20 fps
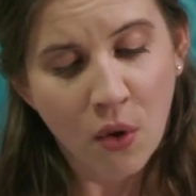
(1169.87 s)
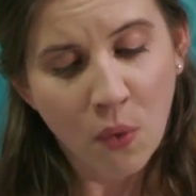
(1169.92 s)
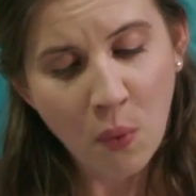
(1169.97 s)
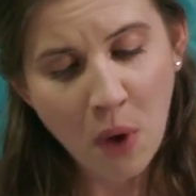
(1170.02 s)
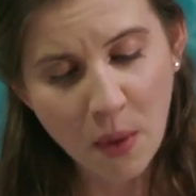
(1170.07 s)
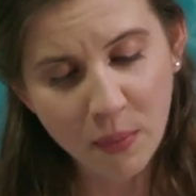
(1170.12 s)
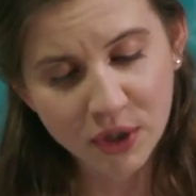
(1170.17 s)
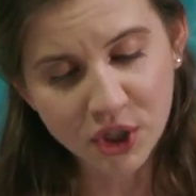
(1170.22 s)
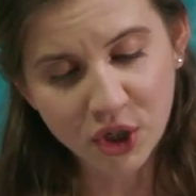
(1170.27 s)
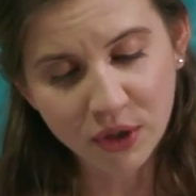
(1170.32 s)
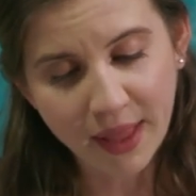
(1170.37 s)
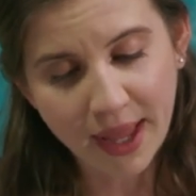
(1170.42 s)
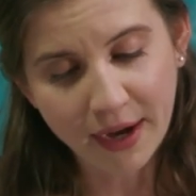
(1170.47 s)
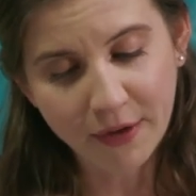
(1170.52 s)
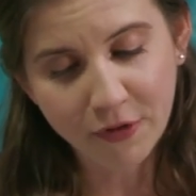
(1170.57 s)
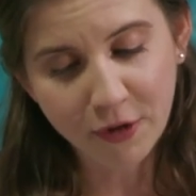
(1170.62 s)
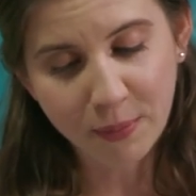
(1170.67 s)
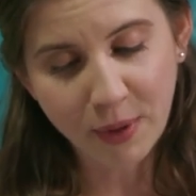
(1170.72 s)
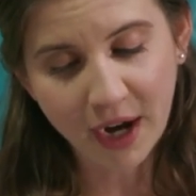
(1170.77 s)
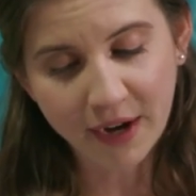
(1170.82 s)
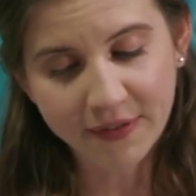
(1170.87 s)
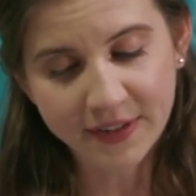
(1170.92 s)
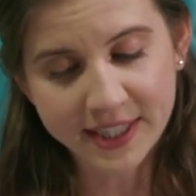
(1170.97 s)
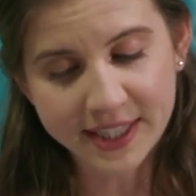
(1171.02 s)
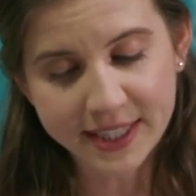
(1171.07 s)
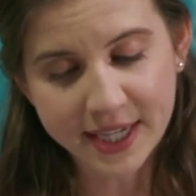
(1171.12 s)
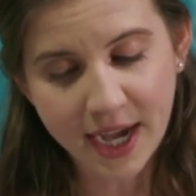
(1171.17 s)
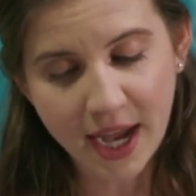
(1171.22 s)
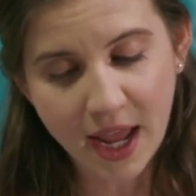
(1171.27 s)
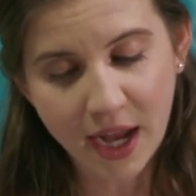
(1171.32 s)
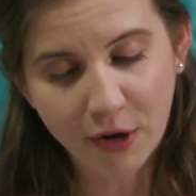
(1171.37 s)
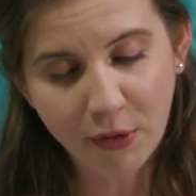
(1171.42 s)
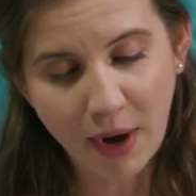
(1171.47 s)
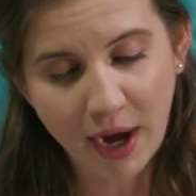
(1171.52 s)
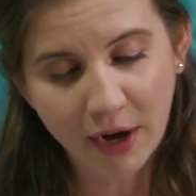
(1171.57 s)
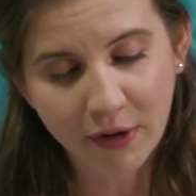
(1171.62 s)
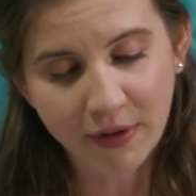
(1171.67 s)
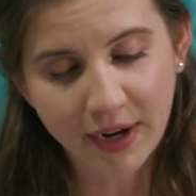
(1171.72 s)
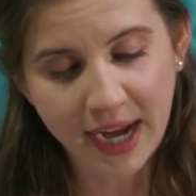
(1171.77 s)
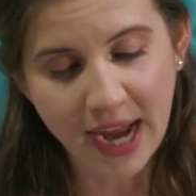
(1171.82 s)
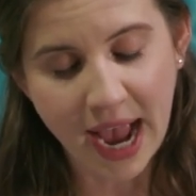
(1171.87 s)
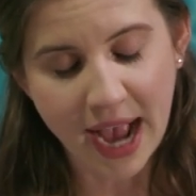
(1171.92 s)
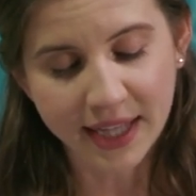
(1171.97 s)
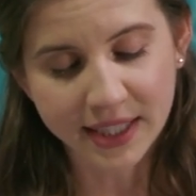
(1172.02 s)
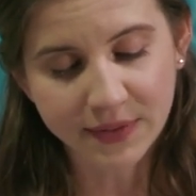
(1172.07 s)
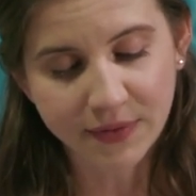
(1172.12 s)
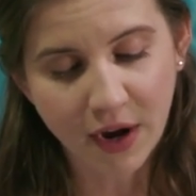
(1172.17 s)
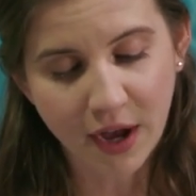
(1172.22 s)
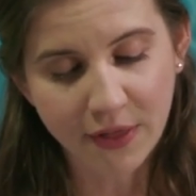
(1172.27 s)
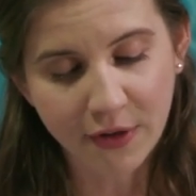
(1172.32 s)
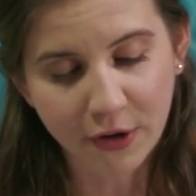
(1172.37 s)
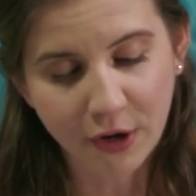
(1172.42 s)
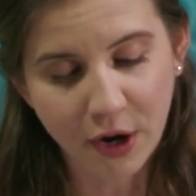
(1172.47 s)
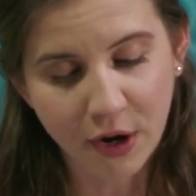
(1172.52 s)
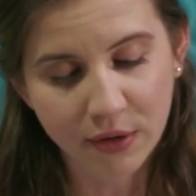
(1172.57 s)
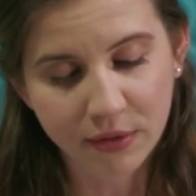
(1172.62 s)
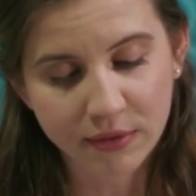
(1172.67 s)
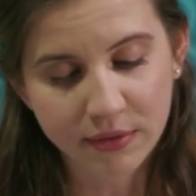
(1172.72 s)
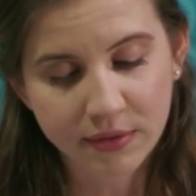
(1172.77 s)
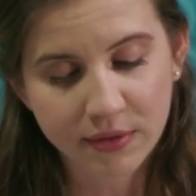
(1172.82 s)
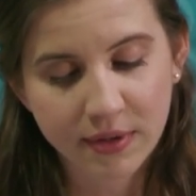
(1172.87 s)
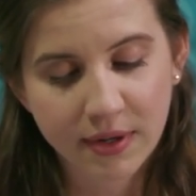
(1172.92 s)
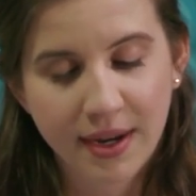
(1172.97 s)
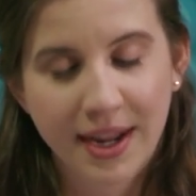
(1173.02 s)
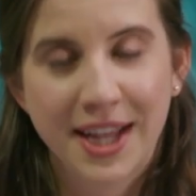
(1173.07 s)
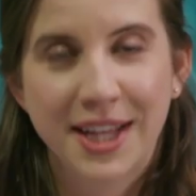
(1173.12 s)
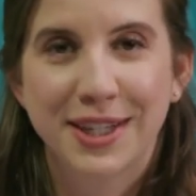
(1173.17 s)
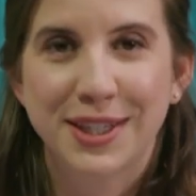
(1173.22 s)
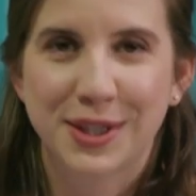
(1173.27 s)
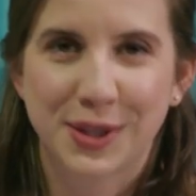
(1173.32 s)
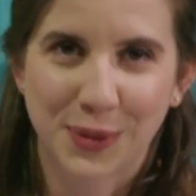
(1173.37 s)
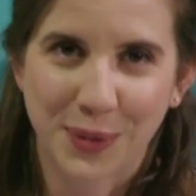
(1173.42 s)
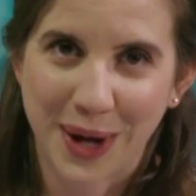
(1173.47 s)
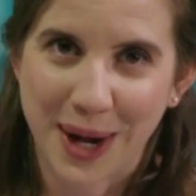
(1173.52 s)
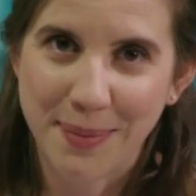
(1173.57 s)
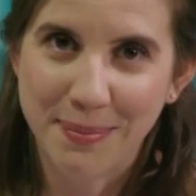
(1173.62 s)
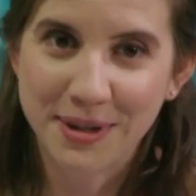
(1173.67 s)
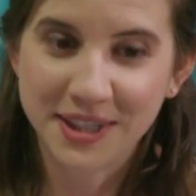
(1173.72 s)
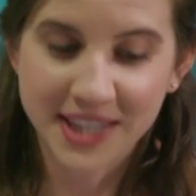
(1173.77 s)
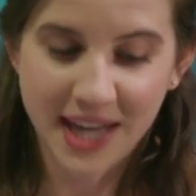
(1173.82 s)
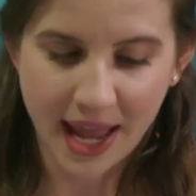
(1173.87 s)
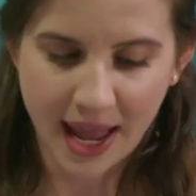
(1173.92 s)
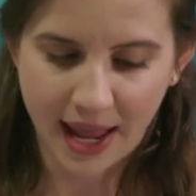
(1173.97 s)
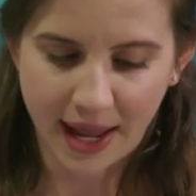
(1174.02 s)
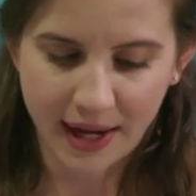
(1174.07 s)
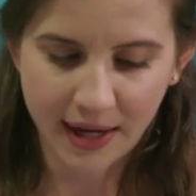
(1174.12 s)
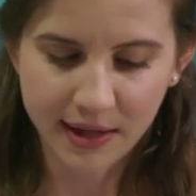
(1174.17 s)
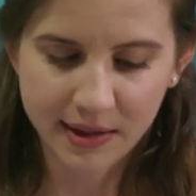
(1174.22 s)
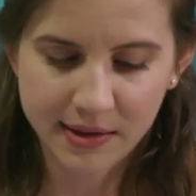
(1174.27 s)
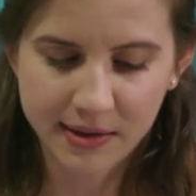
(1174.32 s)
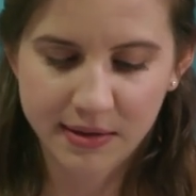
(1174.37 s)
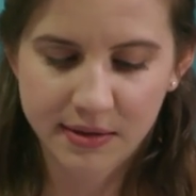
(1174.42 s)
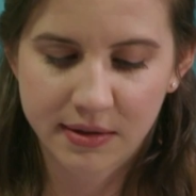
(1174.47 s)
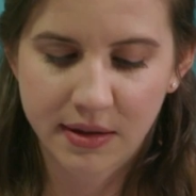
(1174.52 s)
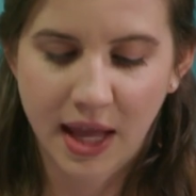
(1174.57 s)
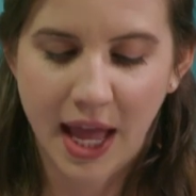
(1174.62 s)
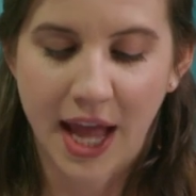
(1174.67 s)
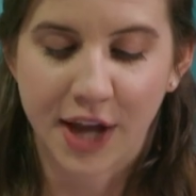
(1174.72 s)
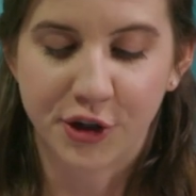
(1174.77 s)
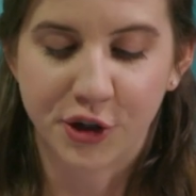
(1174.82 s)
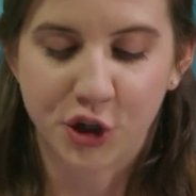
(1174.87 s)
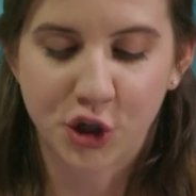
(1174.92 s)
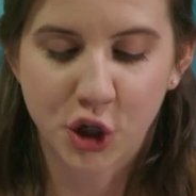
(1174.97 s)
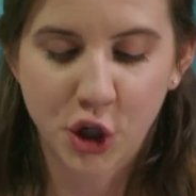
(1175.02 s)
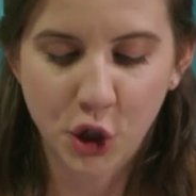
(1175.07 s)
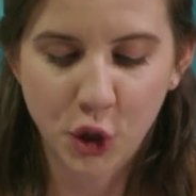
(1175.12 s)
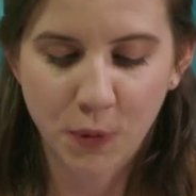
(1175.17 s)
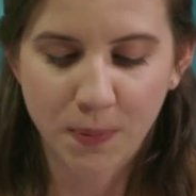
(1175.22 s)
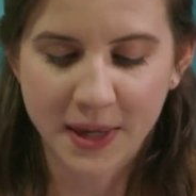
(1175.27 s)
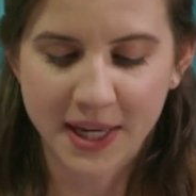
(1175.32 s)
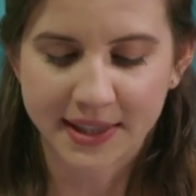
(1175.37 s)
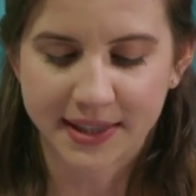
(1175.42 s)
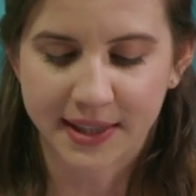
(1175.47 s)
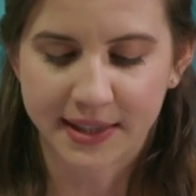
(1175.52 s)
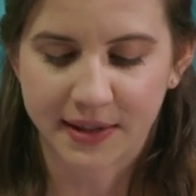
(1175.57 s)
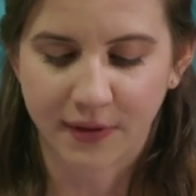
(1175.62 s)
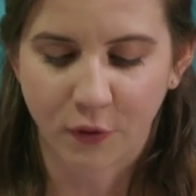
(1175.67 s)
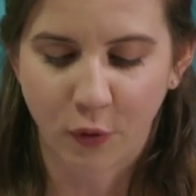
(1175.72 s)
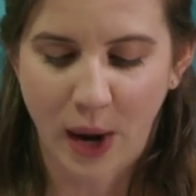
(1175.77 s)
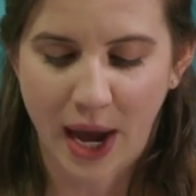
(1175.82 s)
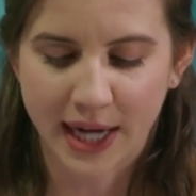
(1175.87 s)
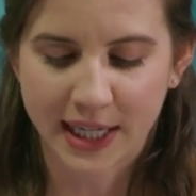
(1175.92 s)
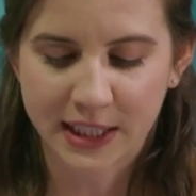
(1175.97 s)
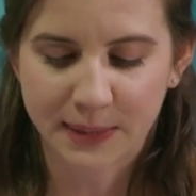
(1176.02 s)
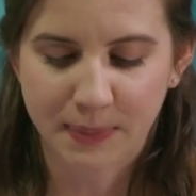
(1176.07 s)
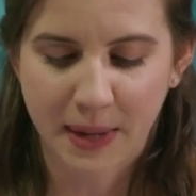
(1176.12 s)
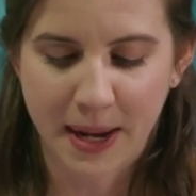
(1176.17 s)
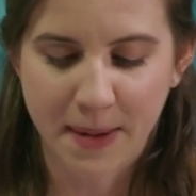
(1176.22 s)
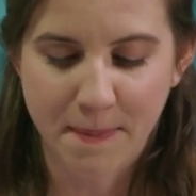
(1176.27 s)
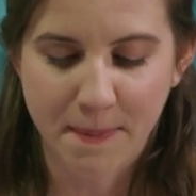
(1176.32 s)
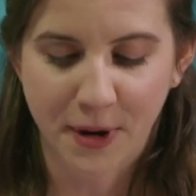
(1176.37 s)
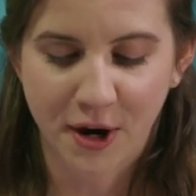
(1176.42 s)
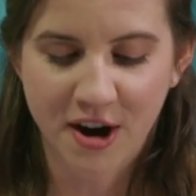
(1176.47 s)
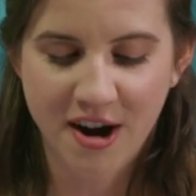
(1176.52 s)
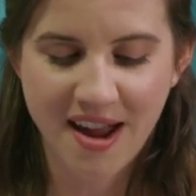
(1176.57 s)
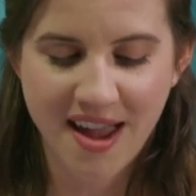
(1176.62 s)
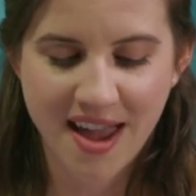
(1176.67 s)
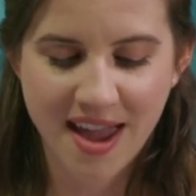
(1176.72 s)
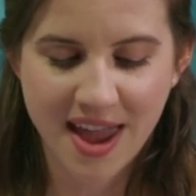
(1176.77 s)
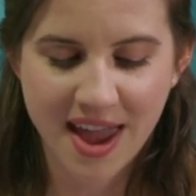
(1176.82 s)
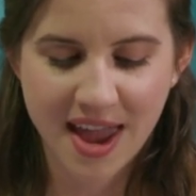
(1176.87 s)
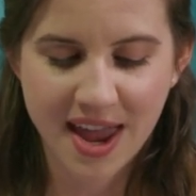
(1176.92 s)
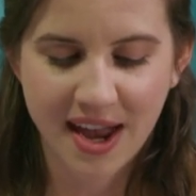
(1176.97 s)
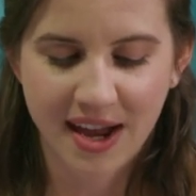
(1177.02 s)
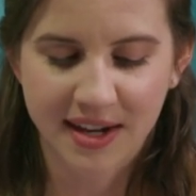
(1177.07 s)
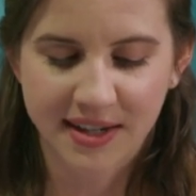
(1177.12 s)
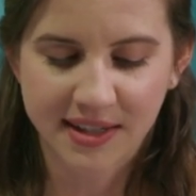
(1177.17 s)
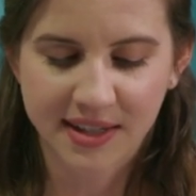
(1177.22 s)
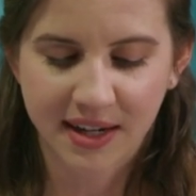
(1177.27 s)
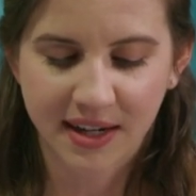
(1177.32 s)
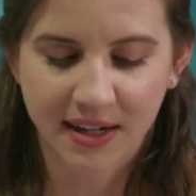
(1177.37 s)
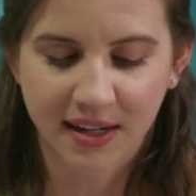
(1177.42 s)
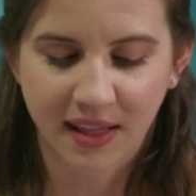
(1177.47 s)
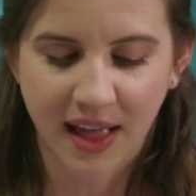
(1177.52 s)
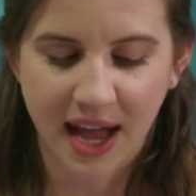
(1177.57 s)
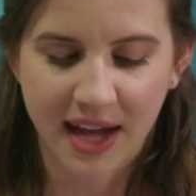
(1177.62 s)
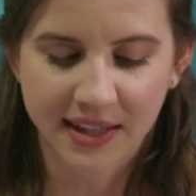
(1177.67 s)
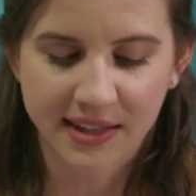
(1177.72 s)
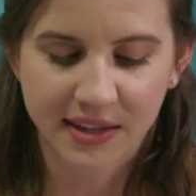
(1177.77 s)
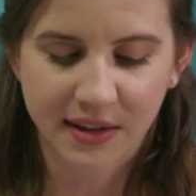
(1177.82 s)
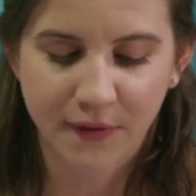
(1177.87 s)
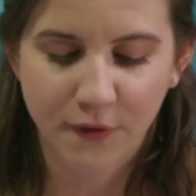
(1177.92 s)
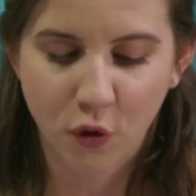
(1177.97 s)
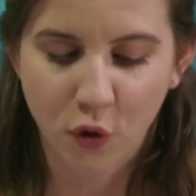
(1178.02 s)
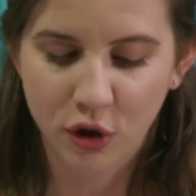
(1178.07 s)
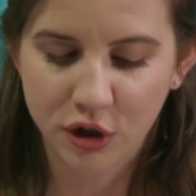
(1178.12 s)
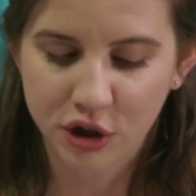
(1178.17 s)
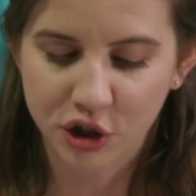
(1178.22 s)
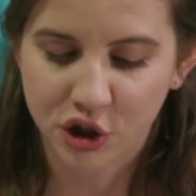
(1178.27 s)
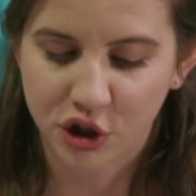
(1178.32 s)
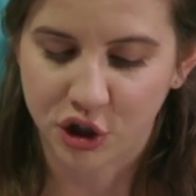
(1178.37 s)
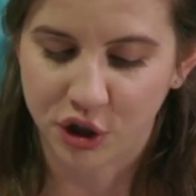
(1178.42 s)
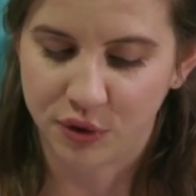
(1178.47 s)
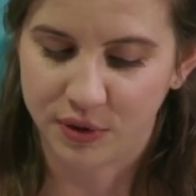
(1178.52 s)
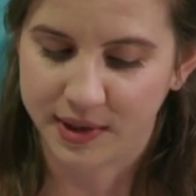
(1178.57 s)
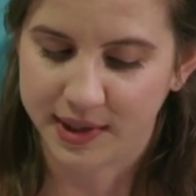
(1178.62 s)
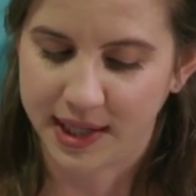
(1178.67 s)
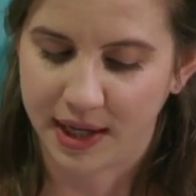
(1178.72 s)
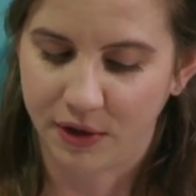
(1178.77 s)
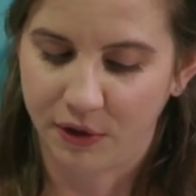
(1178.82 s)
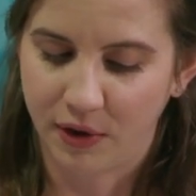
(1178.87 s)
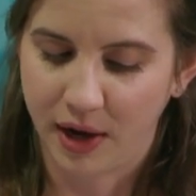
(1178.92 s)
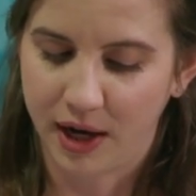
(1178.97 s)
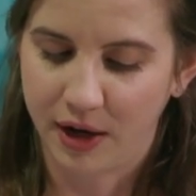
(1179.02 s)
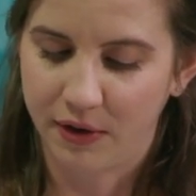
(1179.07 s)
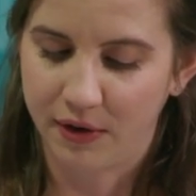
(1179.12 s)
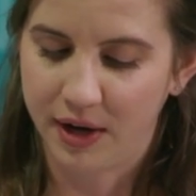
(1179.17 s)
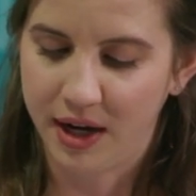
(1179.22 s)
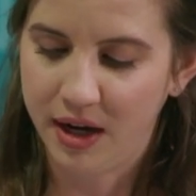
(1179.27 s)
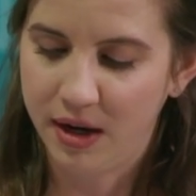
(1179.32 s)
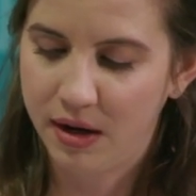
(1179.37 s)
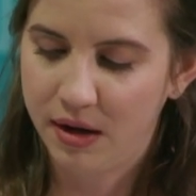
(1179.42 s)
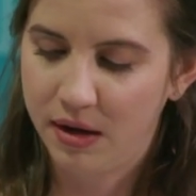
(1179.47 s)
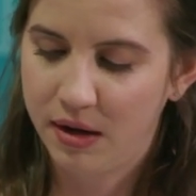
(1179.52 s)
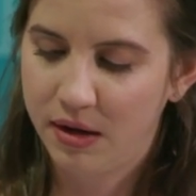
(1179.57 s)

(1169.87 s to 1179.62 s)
What would you like for breakfast today, Gregory? asked Father Goat. Scrambled eggs and two pieces of wax paper and a glass of orange juice, said Gregory.